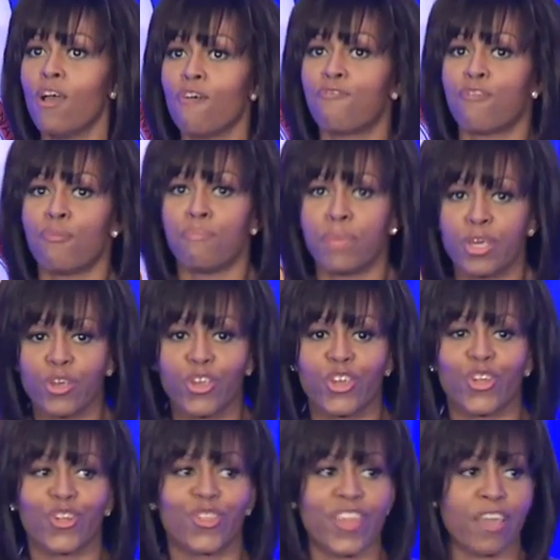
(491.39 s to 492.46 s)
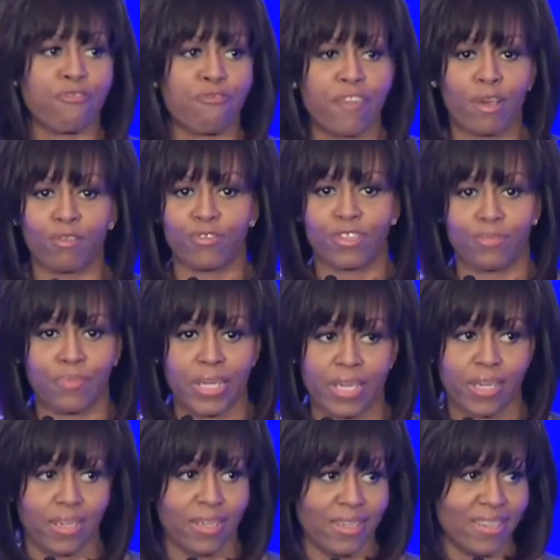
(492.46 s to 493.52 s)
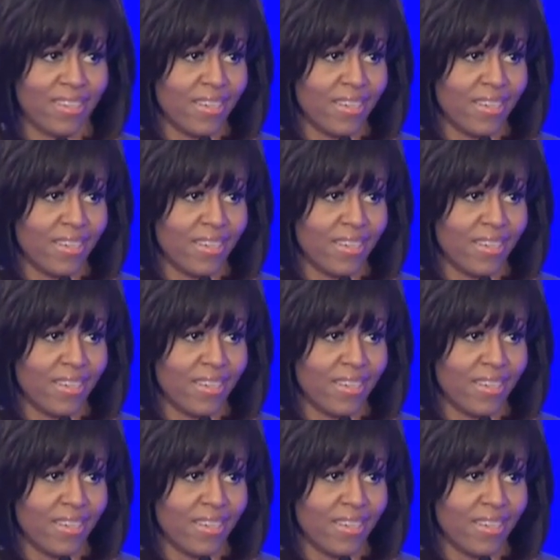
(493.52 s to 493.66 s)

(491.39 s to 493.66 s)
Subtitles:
familiar they felt to me.